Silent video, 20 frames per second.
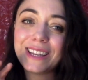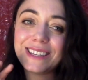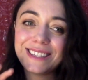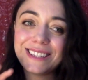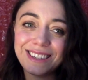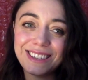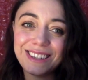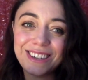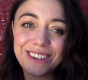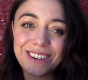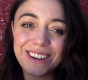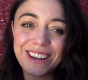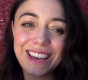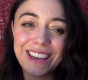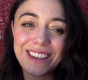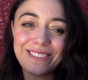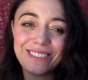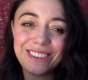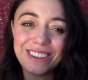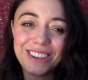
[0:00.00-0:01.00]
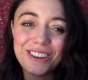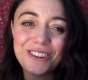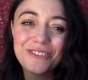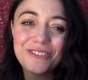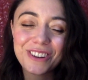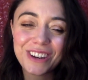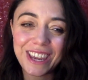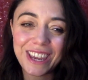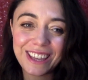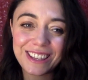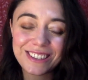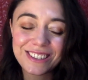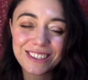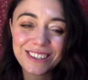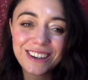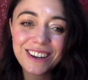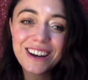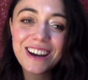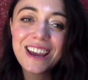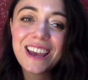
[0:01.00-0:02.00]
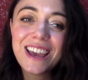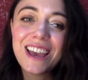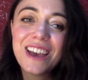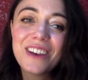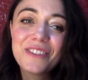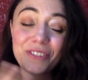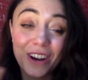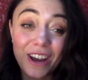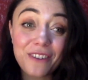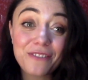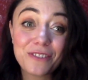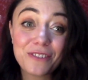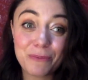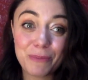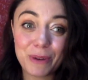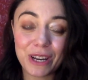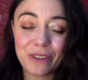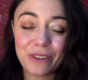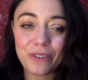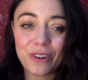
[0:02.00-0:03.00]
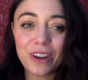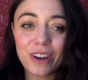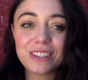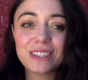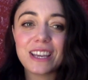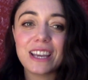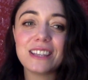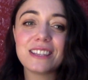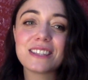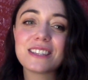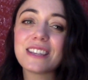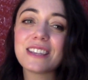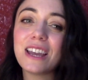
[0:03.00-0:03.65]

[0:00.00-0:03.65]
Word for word: I did a year ahead video for Cancer for everybody, for all signs.